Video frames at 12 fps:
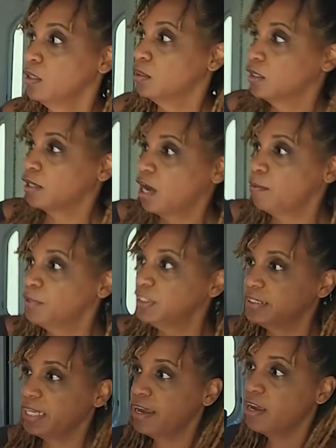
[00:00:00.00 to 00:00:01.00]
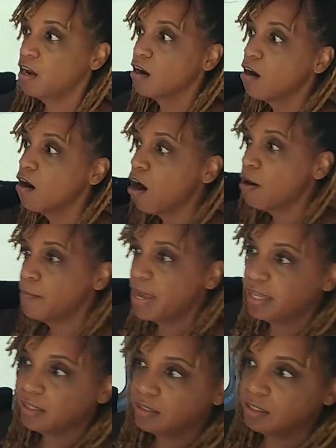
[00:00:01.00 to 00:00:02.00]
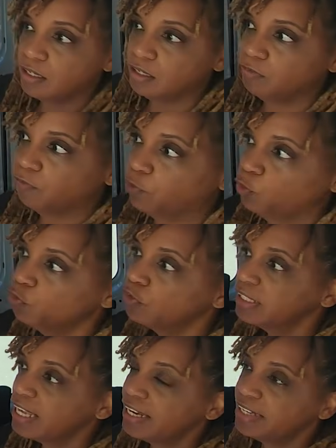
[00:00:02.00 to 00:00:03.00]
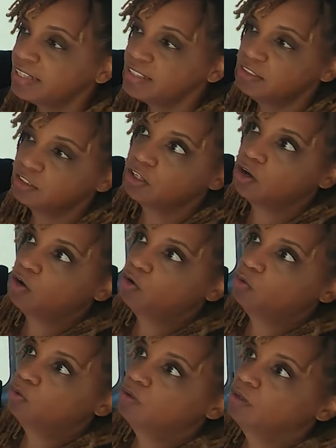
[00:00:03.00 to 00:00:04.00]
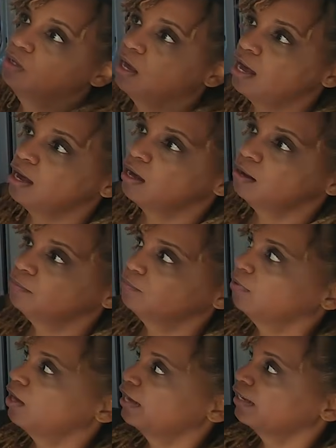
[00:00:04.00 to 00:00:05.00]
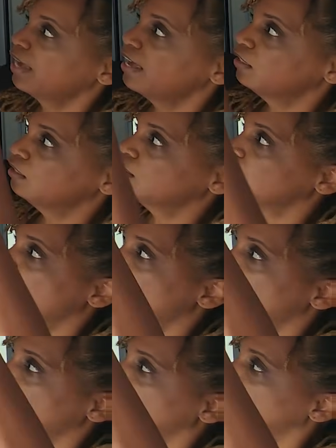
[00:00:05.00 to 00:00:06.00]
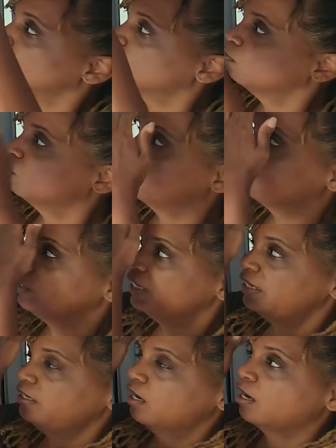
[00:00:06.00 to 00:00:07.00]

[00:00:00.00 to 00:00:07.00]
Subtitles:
The cupboards here are mainly food related, so again, we